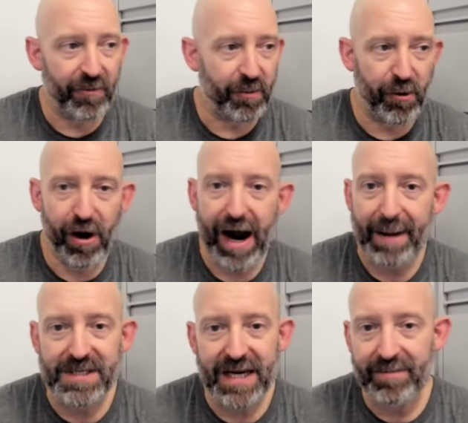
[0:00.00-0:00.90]

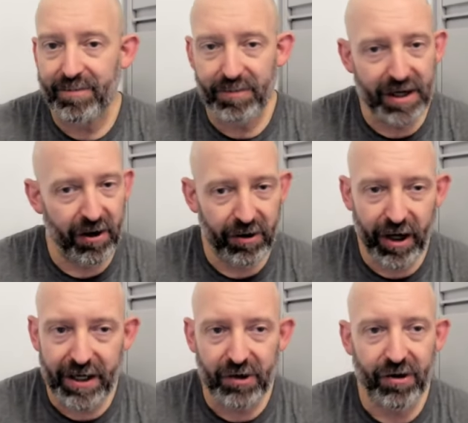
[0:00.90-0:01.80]
perhaps him,
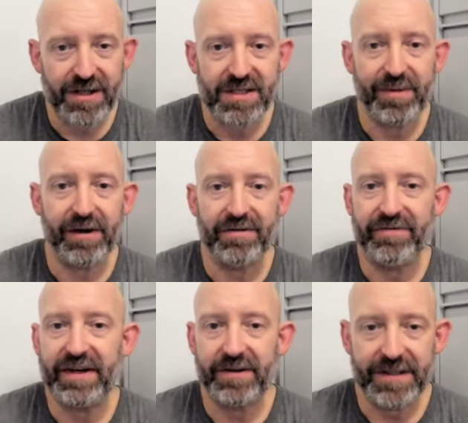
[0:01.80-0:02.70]
cutting across the middle of the
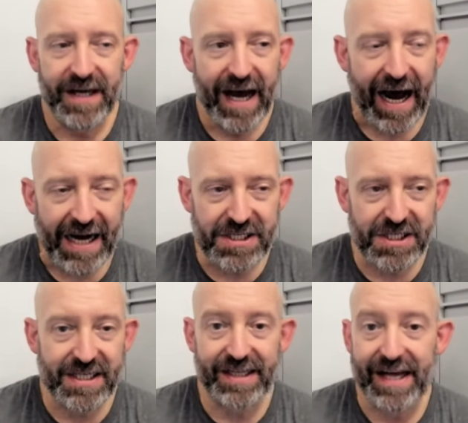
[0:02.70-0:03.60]
field. I
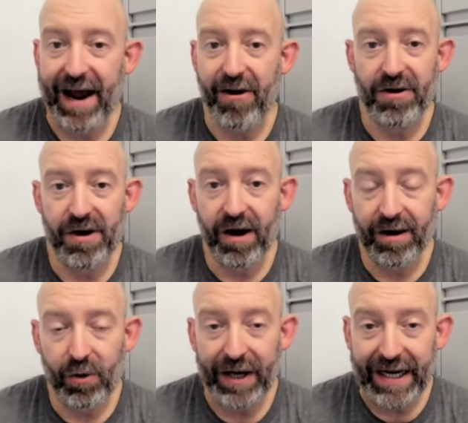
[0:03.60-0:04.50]
just think that Aaron
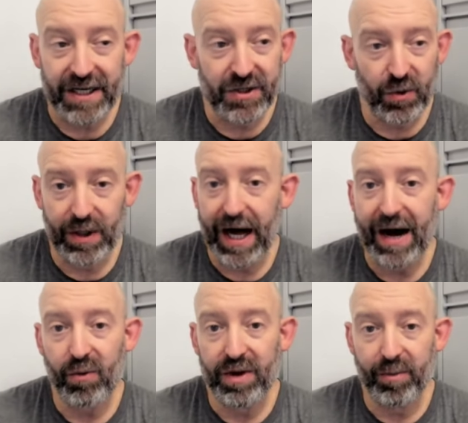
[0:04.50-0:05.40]
Young, he can do a
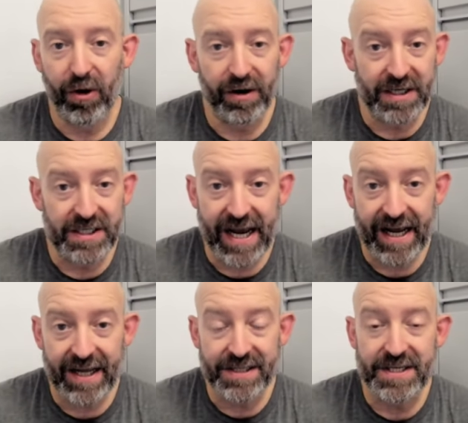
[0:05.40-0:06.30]
lot with the ball in his
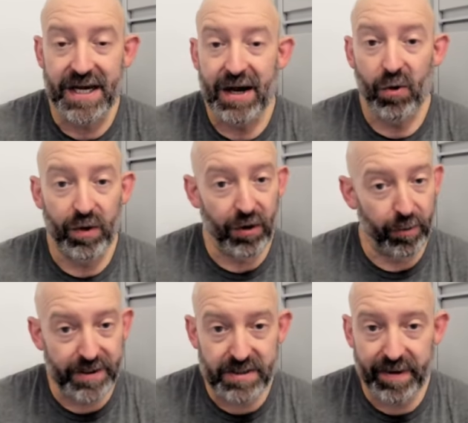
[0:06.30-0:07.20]
hands, with
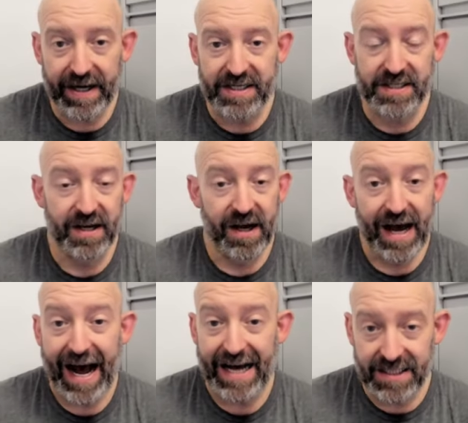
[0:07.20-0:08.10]
open space
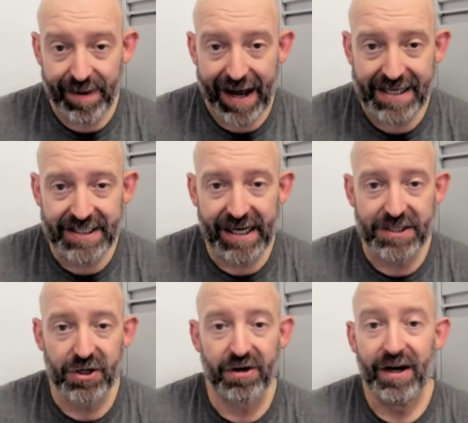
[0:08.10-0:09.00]
as a pass
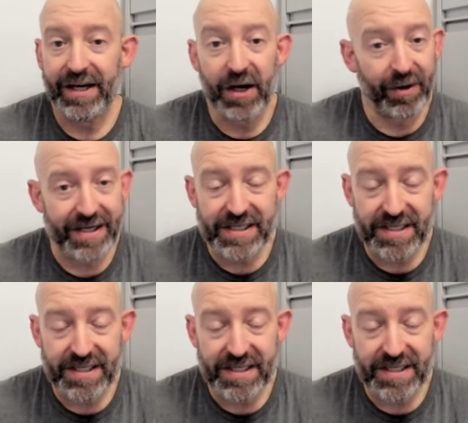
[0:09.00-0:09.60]
catcher. He could